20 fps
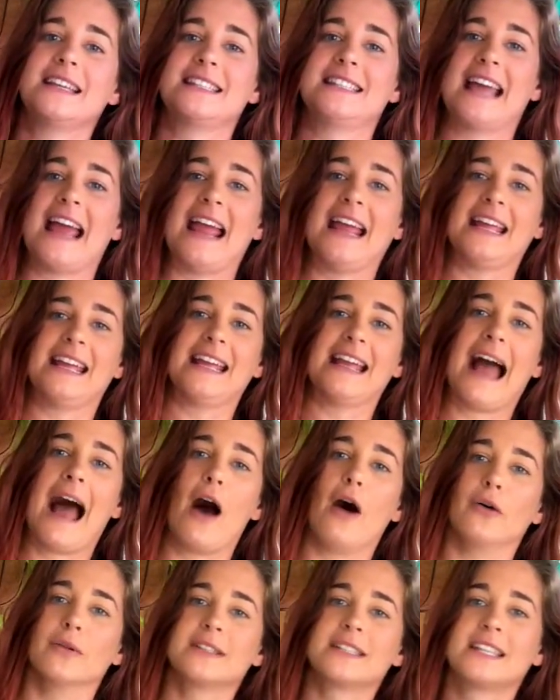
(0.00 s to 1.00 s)
is hanging
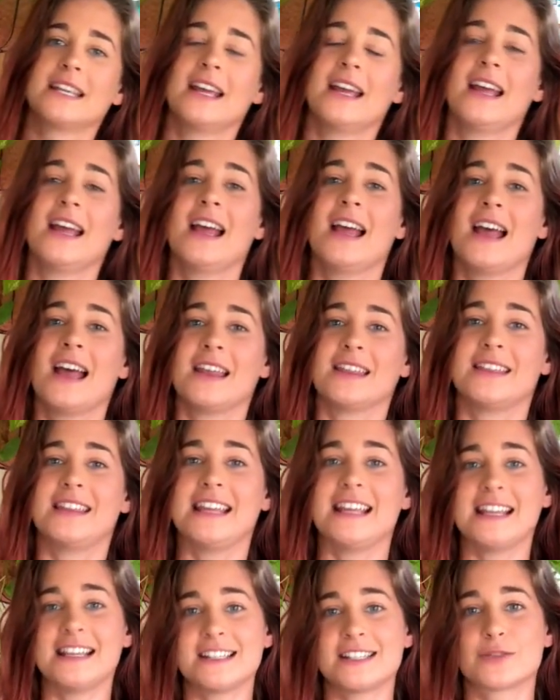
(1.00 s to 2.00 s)
out.
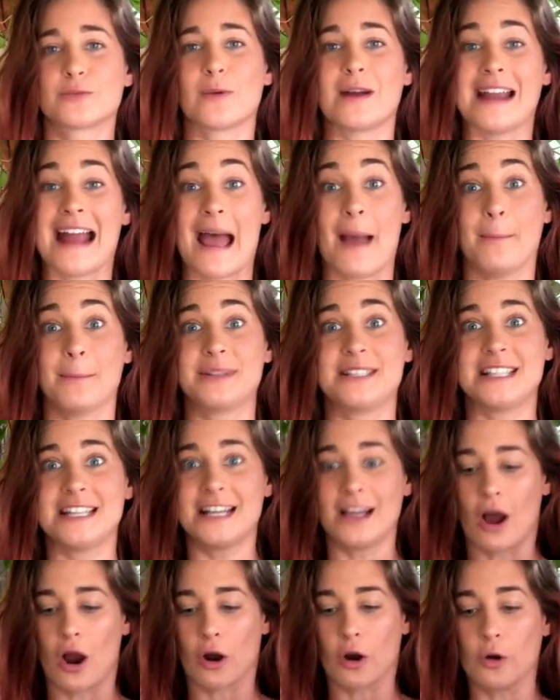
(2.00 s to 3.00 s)
These, when
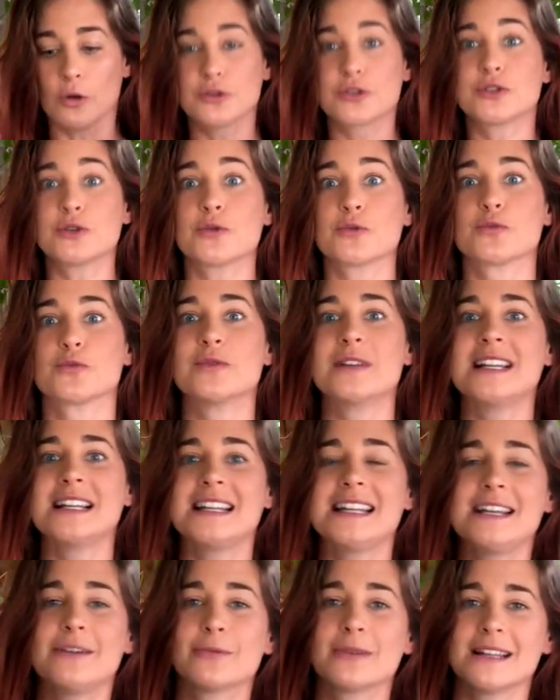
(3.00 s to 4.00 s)
empty, are also
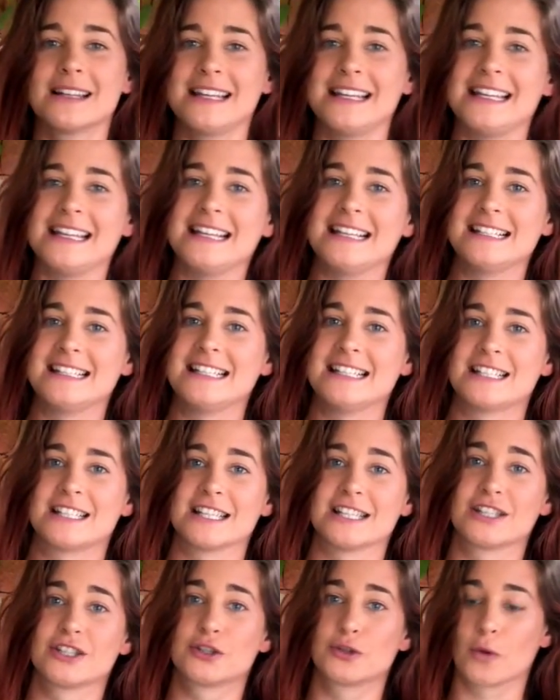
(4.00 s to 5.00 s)
really, really easy
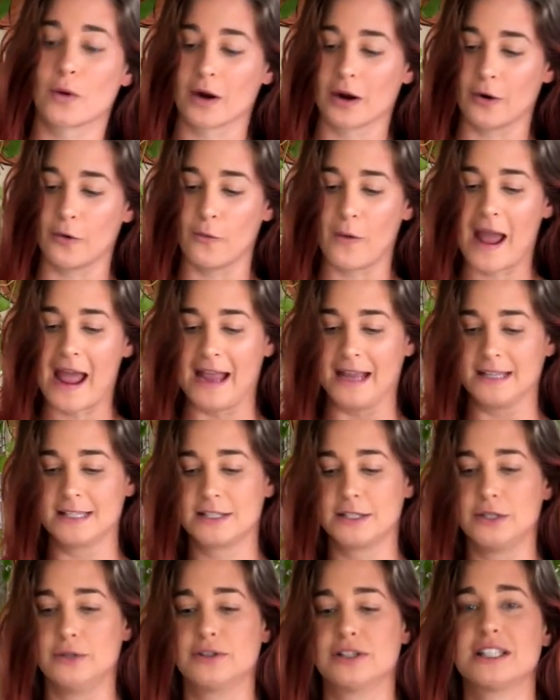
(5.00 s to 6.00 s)
to store away.
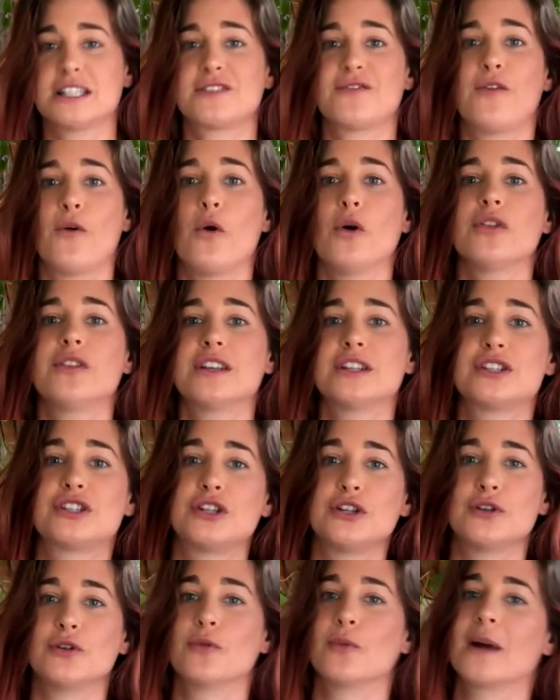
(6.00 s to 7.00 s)
So you just fold the
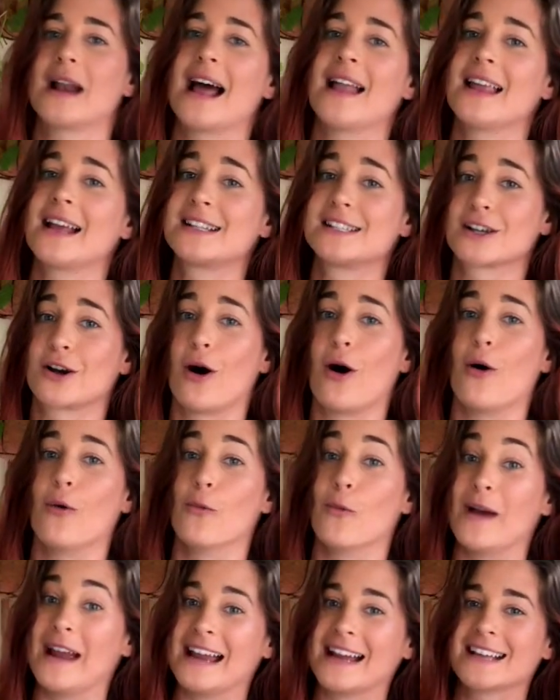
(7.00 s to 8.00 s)
two, what I like to
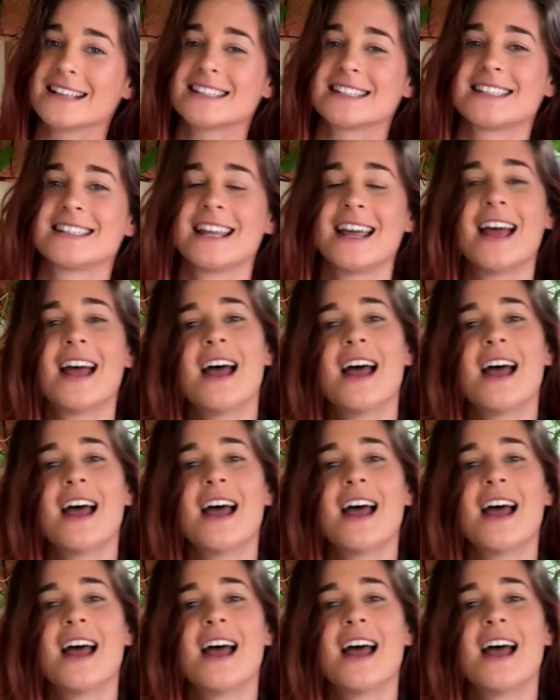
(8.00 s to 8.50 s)
call wings,